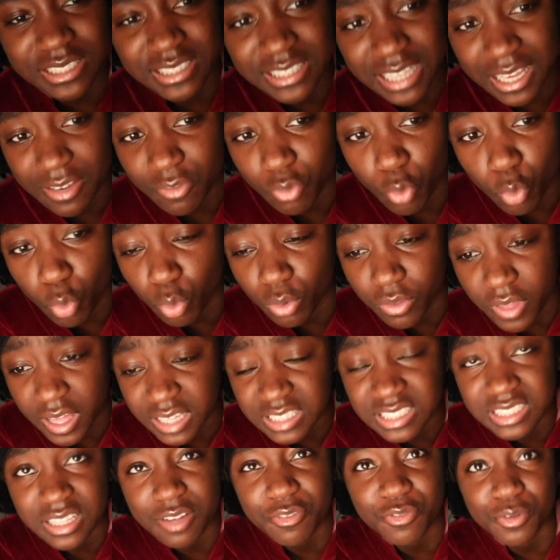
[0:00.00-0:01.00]
to save all
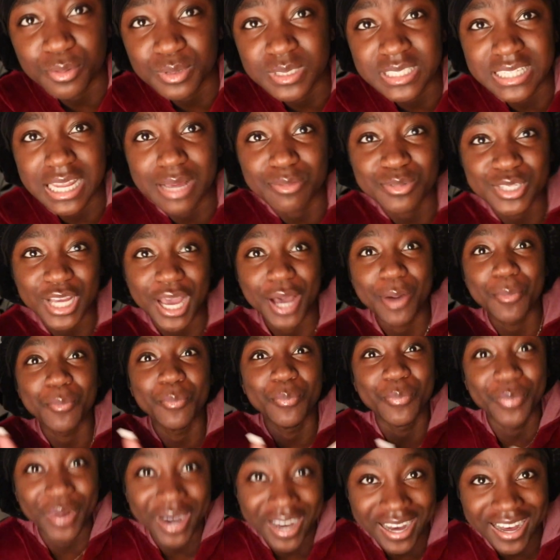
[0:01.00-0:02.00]
that stuff from Snapchat.
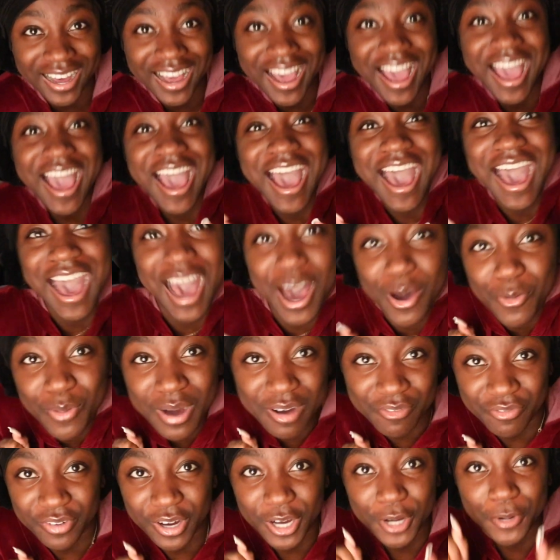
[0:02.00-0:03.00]
But
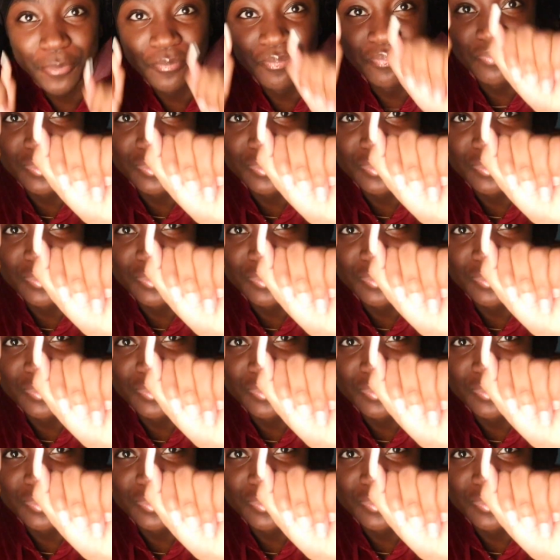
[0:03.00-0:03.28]
however,